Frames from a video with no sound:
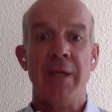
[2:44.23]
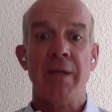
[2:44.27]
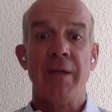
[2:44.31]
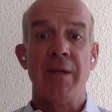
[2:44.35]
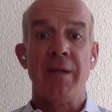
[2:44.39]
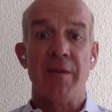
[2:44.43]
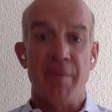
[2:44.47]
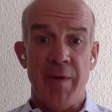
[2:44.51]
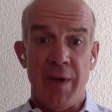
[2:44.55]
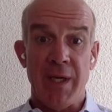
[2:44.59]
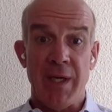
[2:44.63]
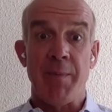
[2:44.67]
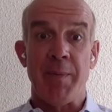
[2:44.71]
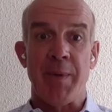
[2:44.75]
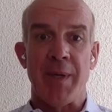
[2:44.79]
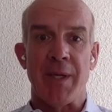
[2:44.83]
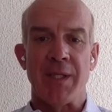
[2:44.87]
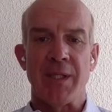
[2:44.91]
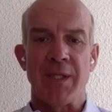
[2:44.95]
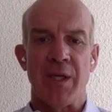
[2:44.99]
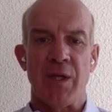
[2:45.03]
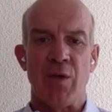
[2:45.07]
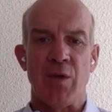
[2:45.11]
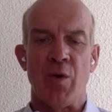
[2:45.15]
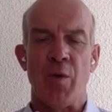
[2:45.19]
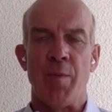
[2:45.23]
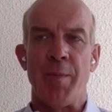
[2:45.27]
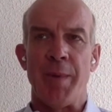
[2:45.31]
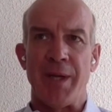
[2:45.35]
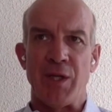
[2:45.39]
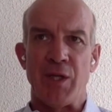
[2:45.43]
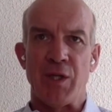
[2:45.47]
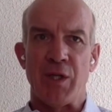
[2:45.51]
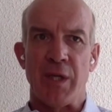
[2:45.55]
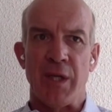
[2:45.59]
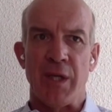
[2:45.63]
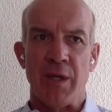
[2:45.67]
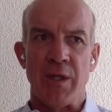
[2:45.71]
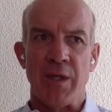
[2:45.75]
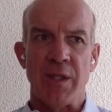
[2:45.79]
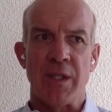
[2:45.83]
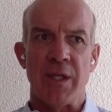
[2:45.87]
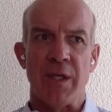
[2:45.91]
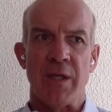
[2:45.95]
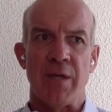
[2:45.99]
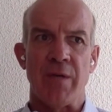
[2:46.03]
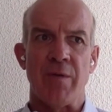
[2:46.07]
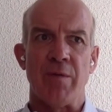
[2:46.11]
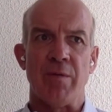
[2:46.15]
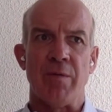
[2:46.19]
The feeder pits that you're mentioning,
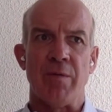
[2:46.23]
so